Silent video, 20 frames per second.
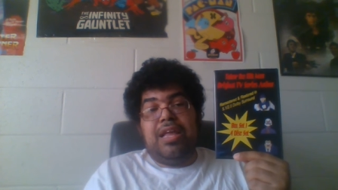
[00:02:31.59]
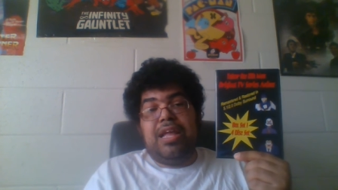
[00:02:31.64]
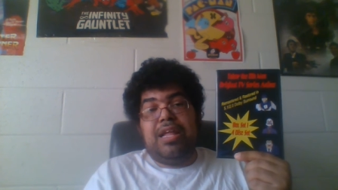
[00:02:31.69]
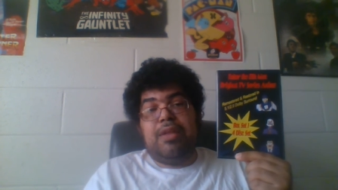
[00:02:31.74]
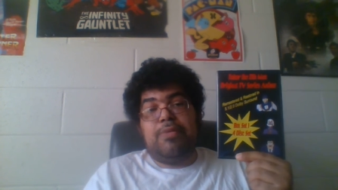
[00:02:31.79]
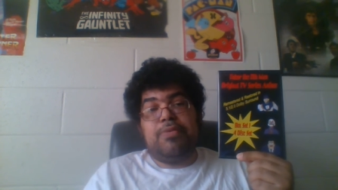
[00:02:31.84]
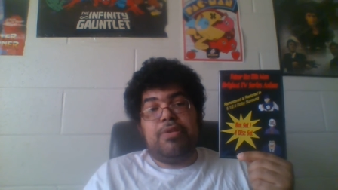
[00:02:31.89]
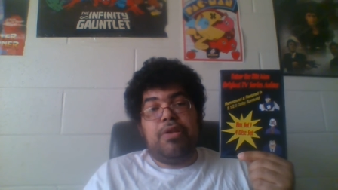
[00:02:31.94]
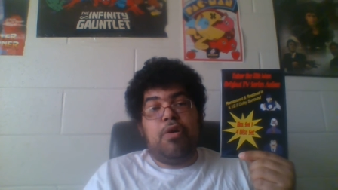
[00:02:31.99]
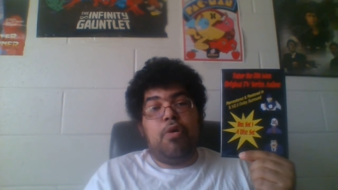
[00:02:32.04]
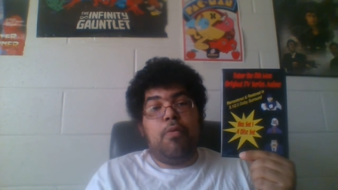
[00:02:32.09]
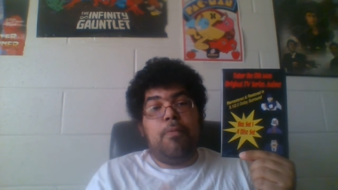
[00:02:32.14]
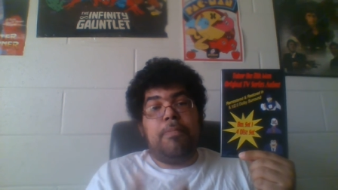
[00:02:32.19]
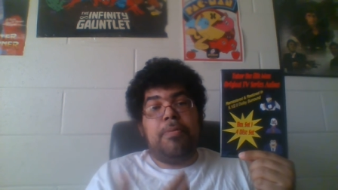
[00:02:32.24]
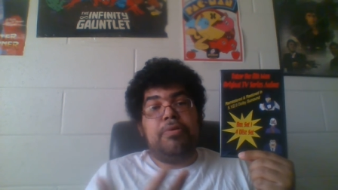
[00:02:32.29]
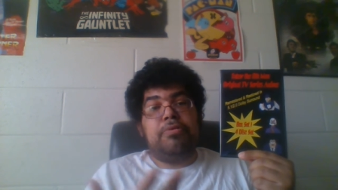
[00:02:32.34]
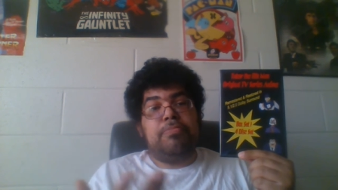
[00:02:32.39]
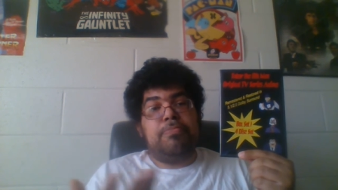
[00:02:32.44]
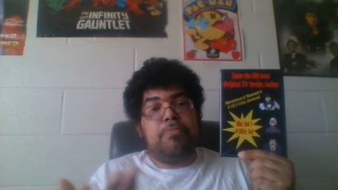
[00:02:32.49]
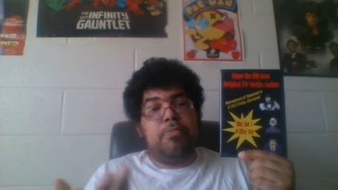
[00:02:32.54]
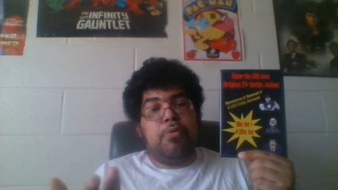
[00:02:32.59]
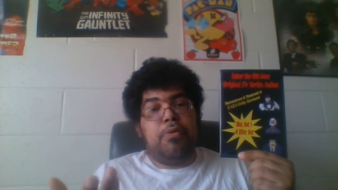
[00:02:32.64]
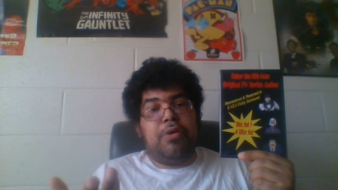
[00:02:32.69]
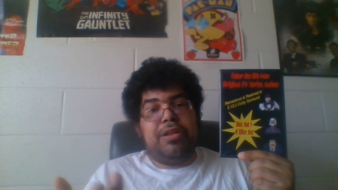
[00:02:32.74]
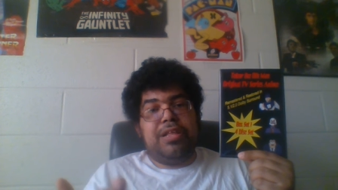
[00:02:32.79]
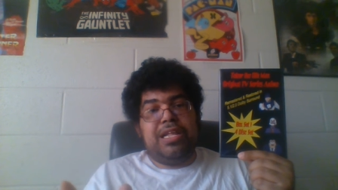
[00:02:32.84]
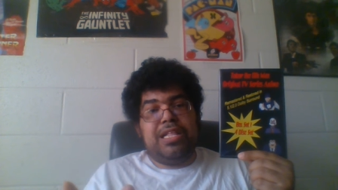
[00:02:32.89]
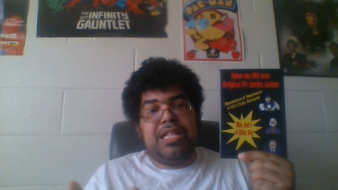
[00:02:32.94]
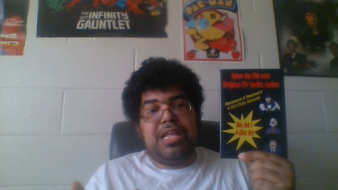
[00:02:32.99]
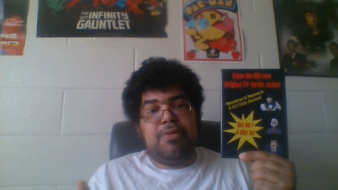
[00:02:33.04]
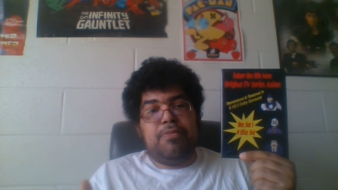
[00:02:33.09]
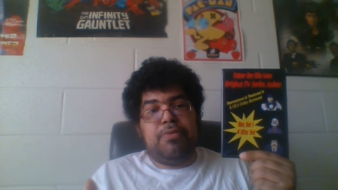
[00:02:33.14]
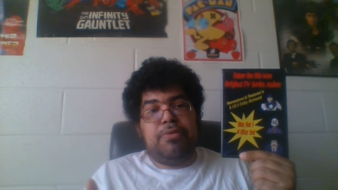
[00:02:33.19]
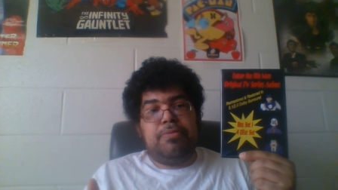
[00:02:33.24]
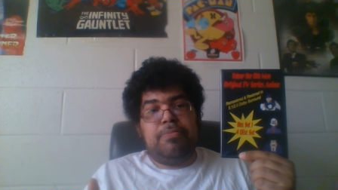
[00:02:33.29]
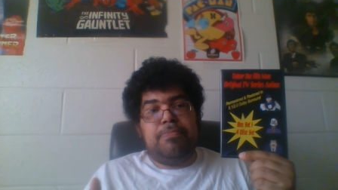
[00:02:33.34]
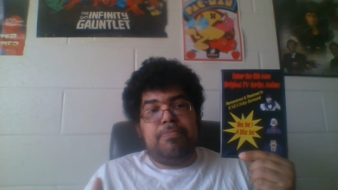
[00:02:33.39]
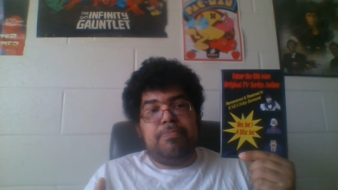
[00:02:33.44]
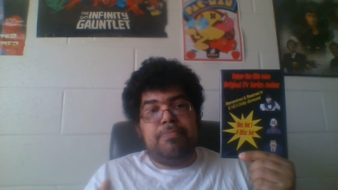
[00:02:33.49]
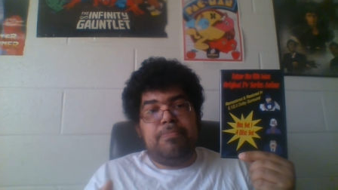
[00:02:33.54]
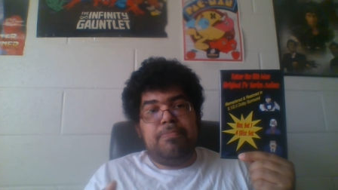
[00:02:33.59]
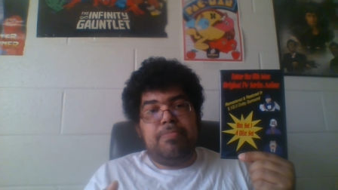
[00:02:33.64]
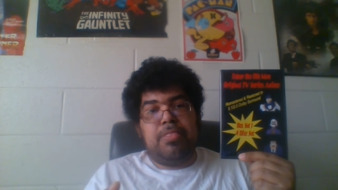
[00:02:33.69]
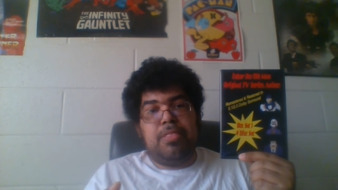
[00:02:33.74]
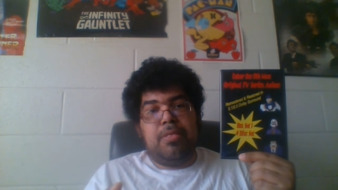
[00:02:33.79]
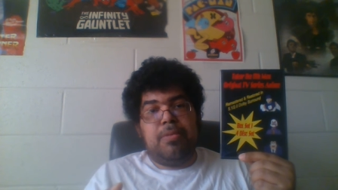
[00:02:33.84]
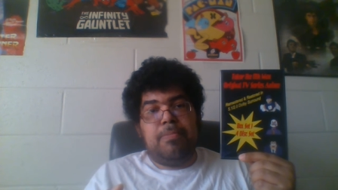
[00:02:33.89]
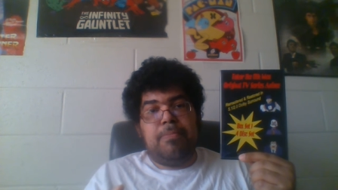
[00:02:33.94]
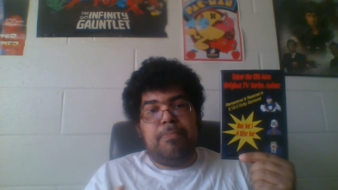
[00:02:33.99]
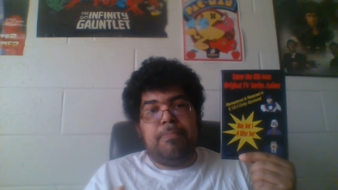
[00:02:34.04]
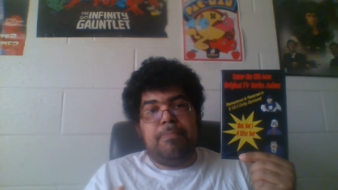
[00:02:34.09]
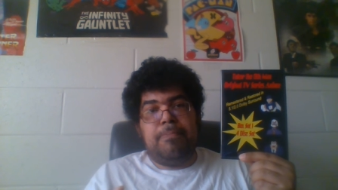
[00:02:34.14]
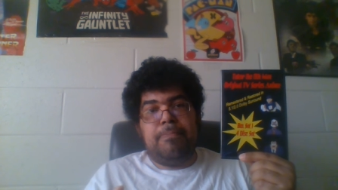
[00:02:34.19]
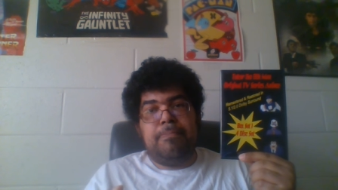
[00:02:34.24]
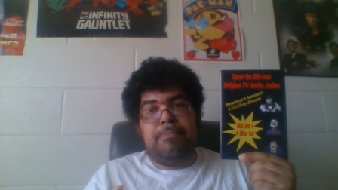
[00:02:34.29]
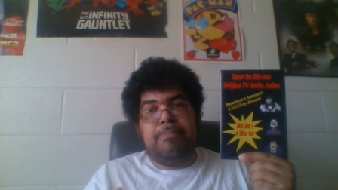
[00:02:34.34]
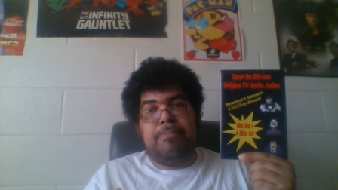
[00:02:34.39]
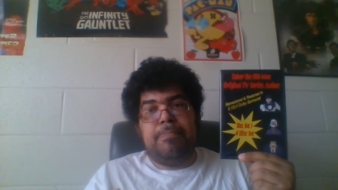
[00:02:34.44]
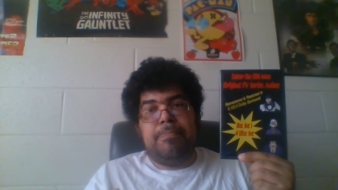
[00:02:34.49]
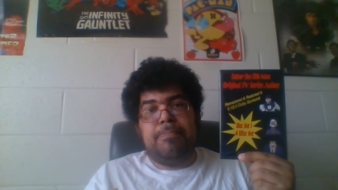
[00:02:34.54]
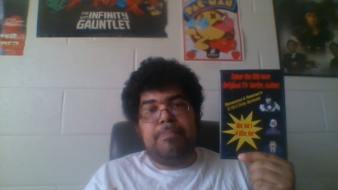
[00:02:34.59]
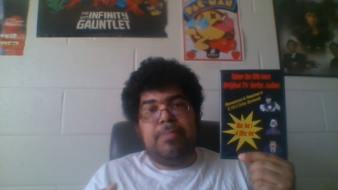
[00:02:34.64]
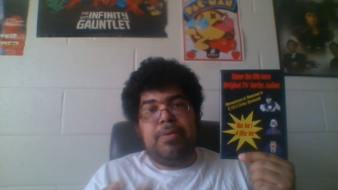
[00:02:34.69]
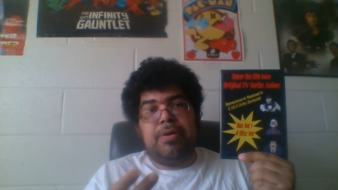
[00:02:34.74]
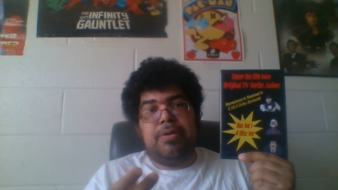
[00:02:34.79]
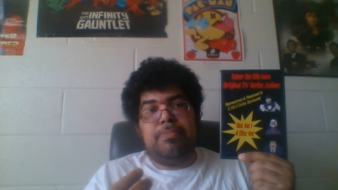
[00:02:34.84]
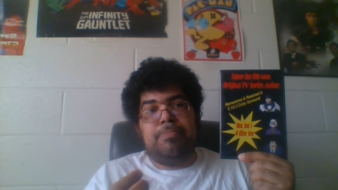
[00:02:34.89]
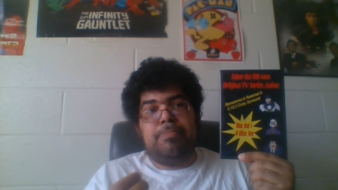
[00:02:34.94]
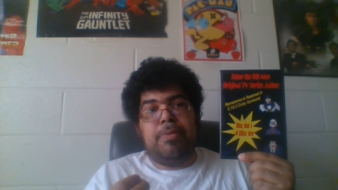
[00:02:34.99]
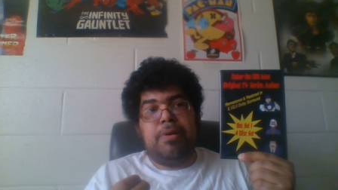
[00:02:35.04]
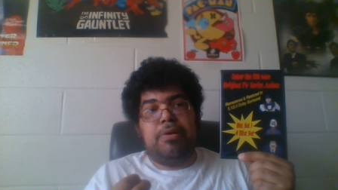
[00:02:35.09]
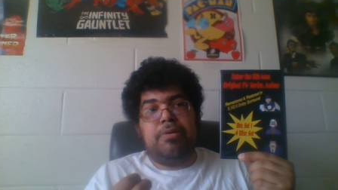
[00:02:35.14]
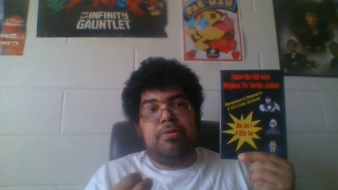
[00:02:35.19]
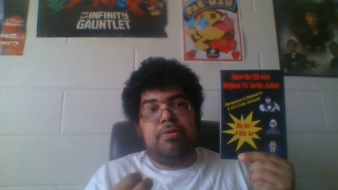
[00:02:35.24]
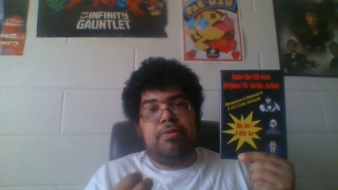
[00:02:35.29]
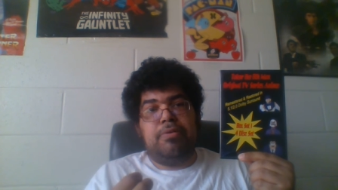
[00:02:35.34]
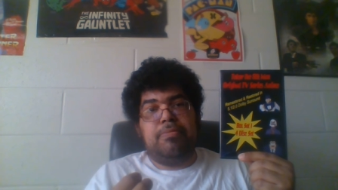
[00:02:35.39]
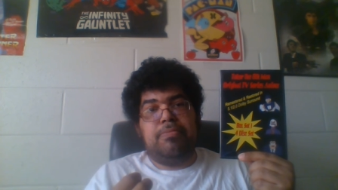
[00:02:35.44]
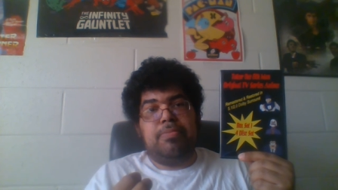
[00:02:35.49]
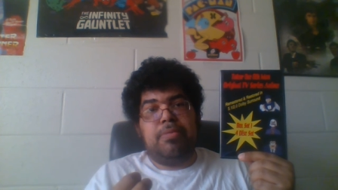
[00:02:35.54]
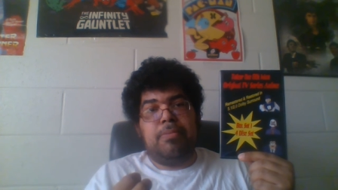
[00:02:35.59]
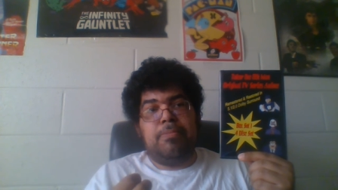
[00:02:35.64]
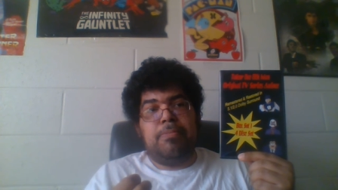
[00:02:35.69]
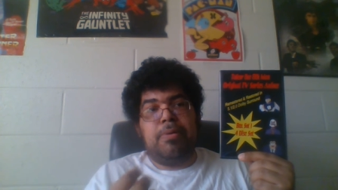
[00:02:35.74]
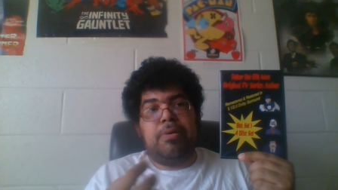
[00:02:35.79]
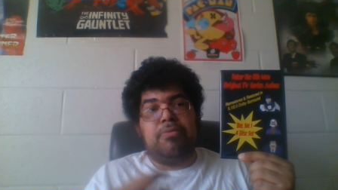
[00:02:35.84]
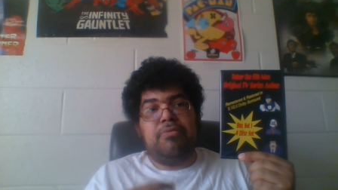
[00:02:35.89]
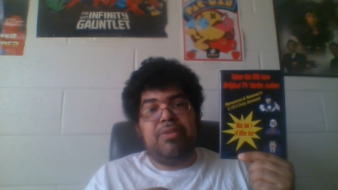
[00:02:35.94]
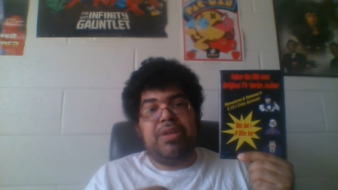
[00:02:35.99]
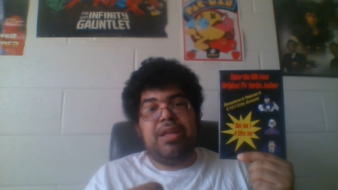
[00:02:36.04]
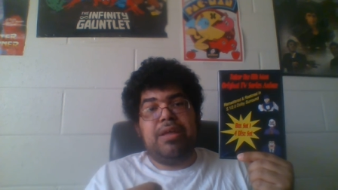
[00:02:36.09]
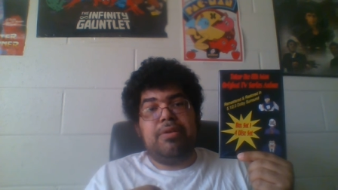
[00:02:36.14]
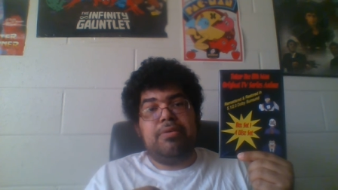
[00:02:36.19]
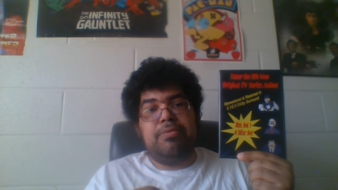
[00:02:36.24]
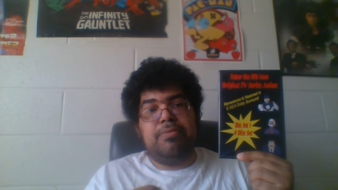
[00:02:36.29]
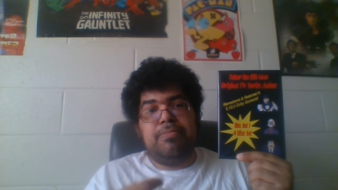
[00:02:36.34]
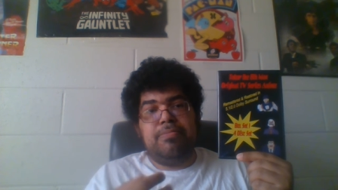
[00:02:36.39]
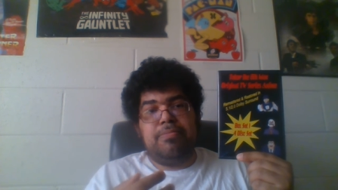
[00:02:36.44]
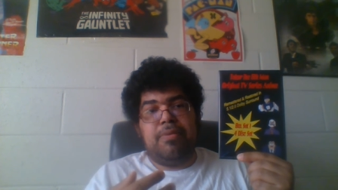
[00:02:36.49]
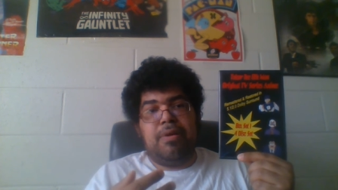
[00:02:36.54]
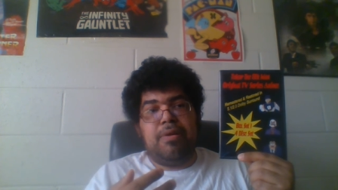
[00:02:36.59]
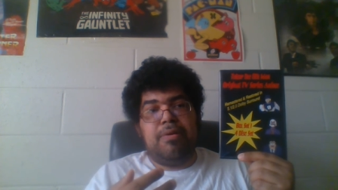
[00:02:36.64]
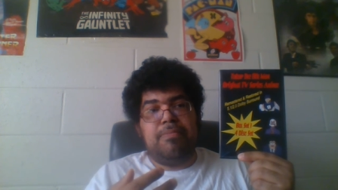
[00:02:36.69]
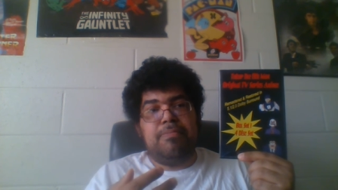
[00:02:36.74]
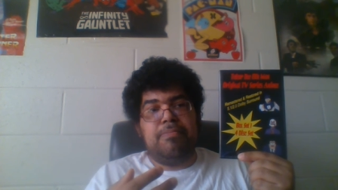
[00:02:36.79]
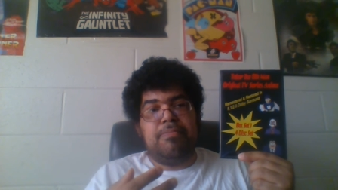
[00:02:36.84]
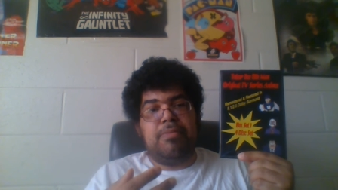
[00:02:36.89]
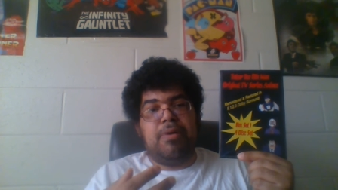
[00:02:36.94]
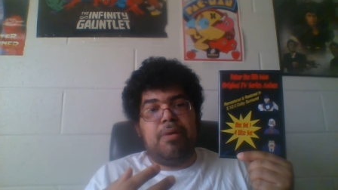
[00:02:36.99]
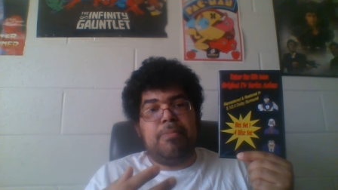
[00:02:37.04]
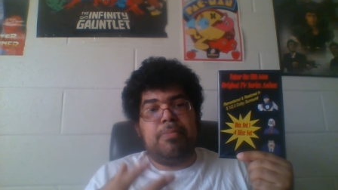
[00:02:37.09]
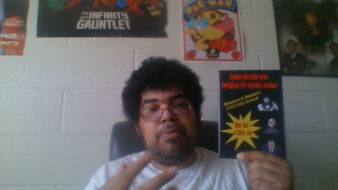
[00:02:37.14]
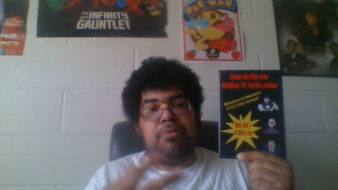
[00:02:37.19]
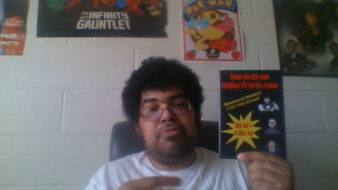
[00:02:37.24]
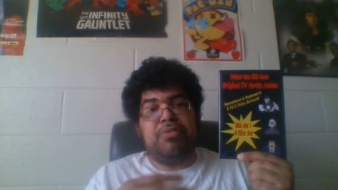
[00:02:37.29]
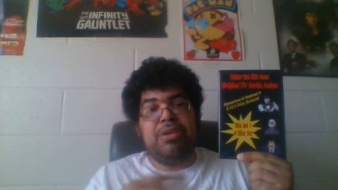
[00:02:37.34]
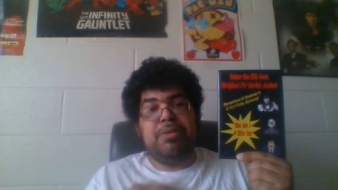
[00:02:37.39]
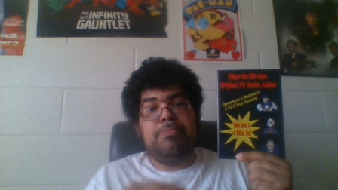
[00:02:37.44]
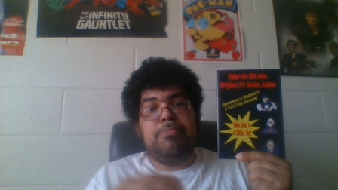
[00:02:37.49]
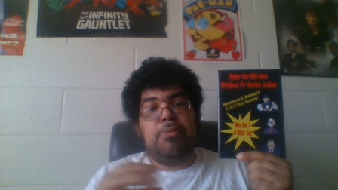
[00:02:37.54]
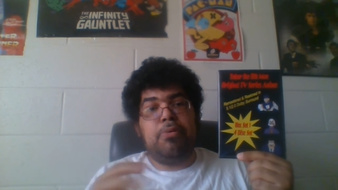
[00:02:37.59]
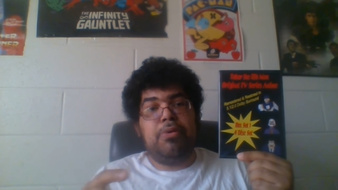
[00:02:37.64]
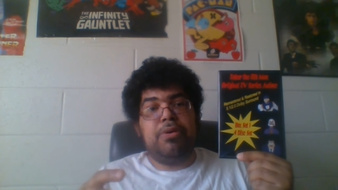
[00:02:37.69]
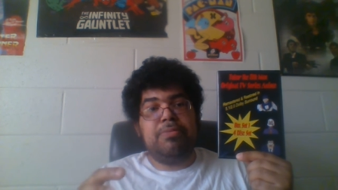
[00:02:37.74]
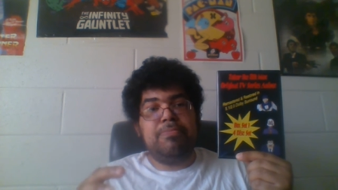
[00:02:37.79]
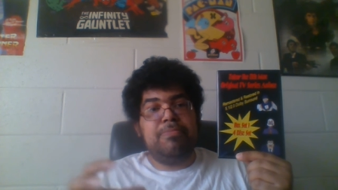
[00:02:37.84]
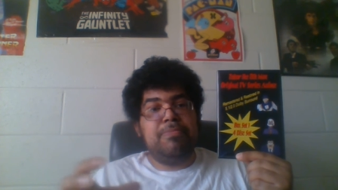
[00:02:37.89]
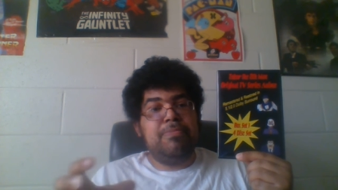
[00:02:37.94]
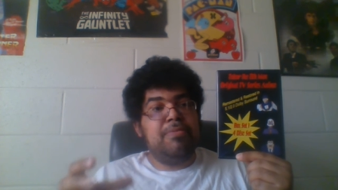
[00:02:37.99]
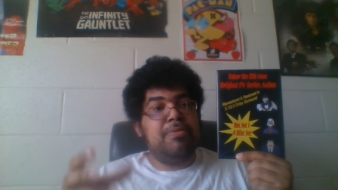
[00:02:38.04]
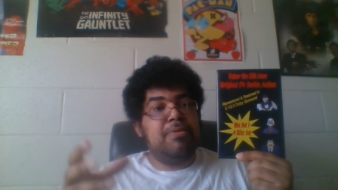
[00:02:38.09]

and there was a whole bunch more. I think there was Mar Maria, um, a Marine boy.